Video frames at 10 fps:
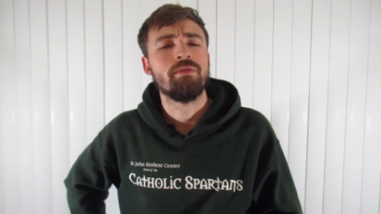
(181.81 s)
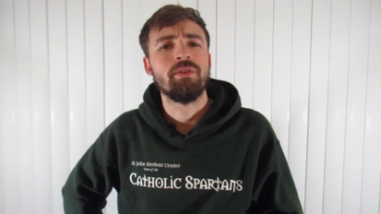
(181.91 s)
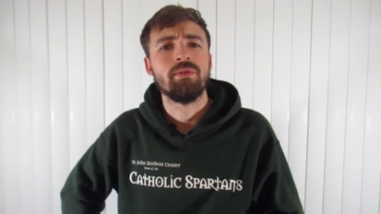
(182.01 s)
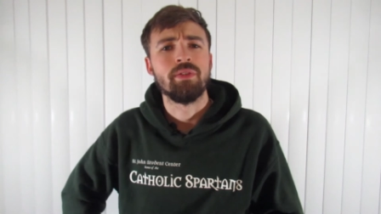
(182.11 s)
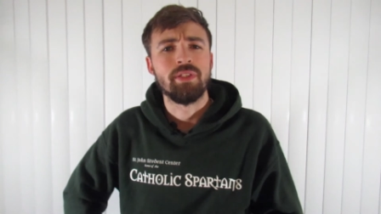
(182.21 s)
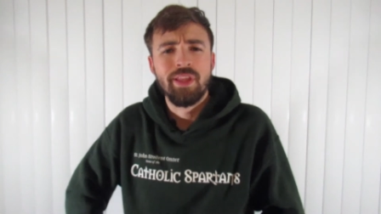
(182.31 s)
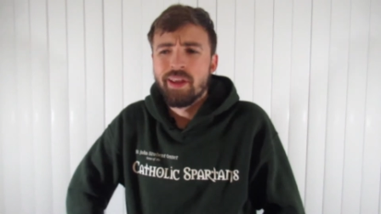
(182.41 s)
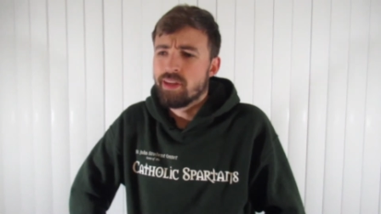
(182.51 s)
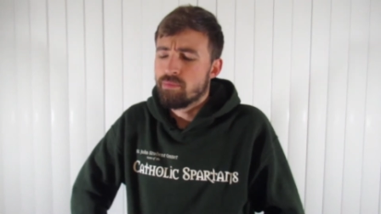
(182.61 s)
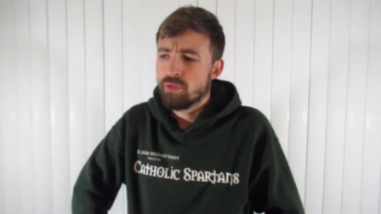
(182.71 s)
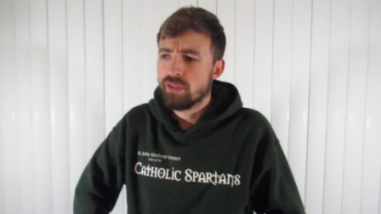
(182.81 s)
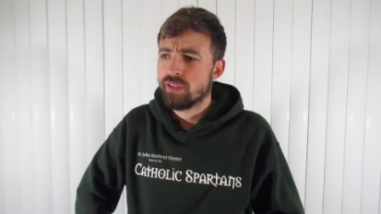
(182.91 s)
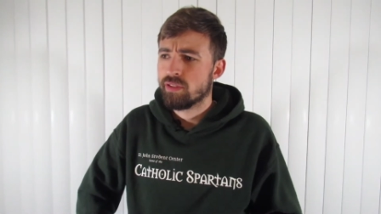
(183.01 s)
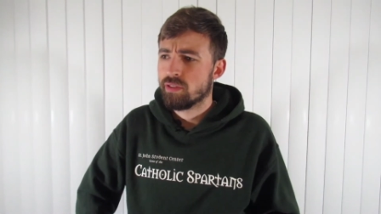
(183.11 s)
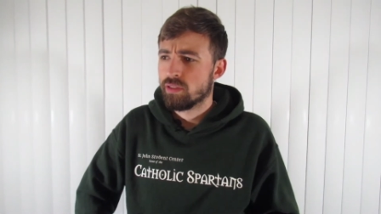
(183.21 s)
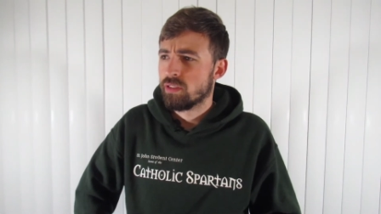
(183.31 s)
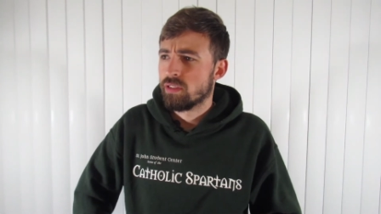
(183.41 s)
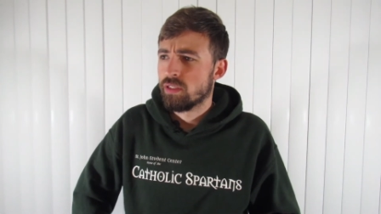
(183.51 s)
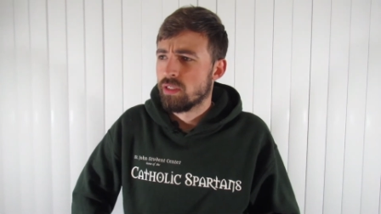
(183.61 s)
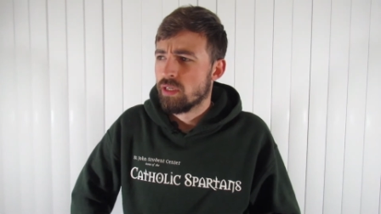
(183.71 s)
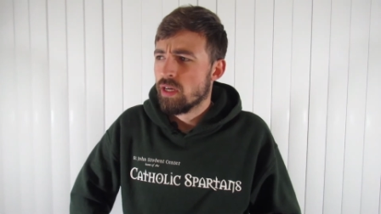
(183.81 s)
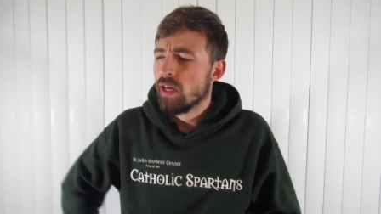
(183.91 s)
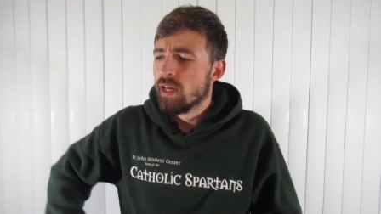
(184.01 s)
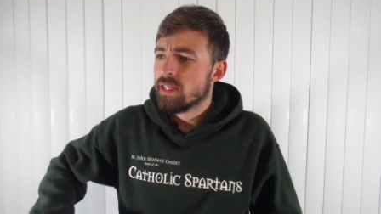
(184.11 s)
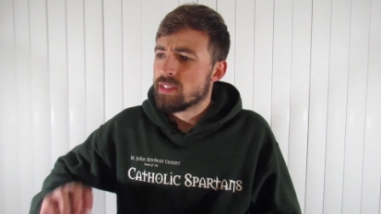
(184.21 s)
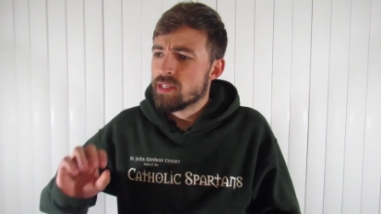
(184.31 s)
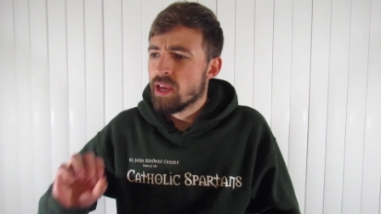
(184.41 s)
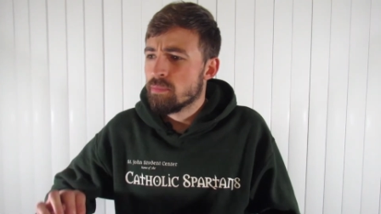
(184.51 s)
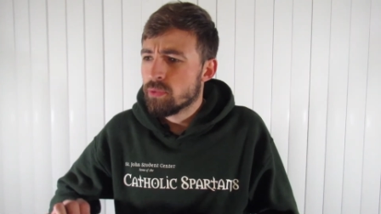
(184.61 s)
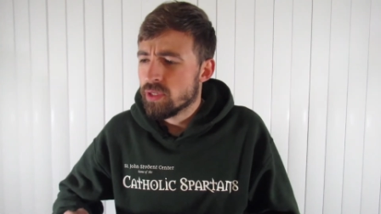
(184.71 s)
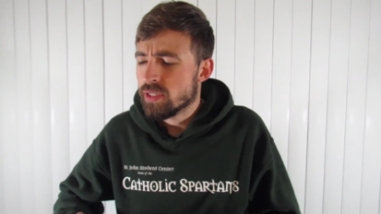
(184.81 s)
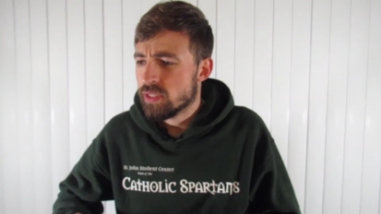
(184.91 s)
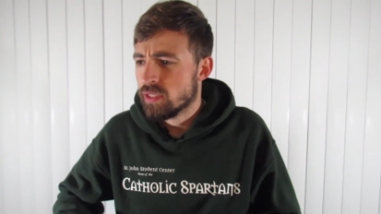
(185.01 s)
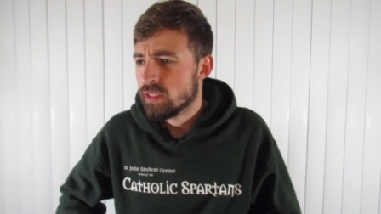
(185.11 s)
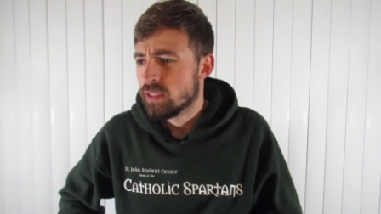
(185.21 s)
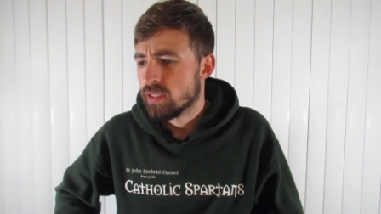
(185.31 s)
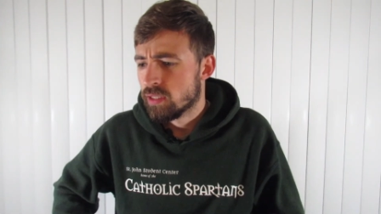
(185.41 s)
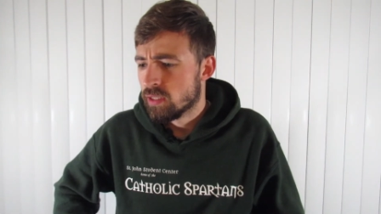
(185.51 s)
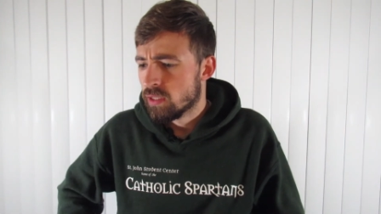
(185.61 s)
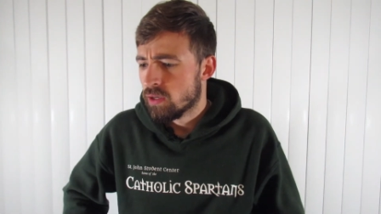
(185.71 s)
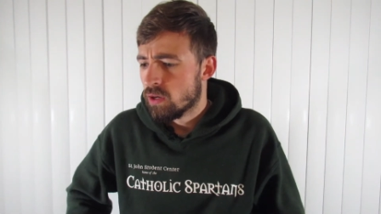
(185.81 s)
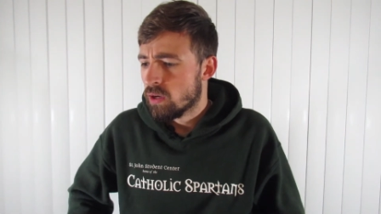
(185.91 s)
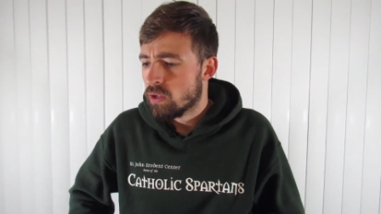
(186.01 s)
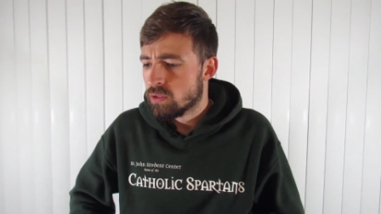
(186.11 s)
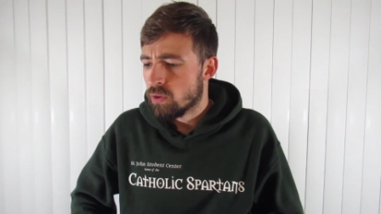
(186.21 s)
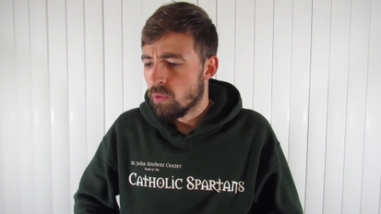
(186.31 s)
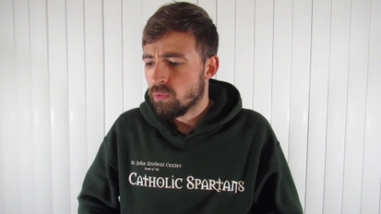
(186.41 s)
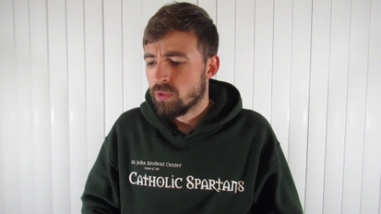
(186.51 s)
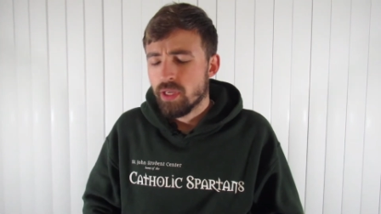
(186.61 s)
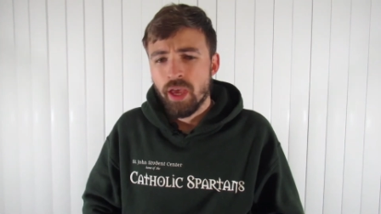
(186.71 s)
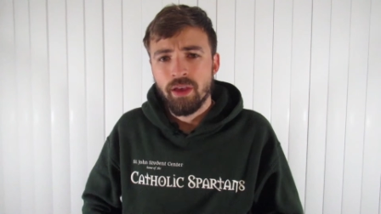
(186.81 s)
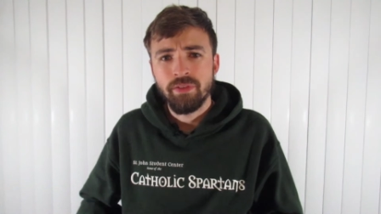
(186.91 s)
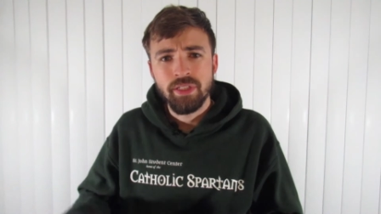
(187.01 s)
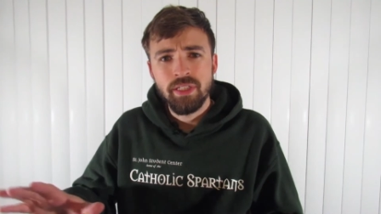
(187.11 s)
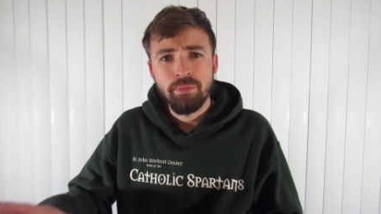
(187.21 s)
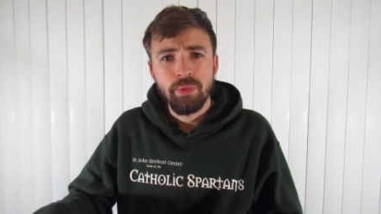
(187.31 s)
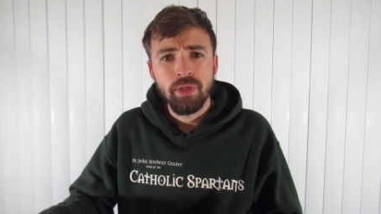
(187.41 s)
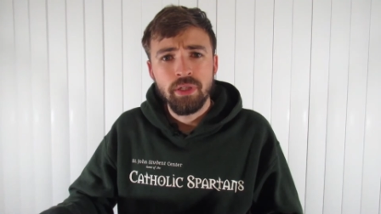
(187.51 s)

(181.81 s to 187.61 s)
of you? Is that temperance? Is temperance to only have a sip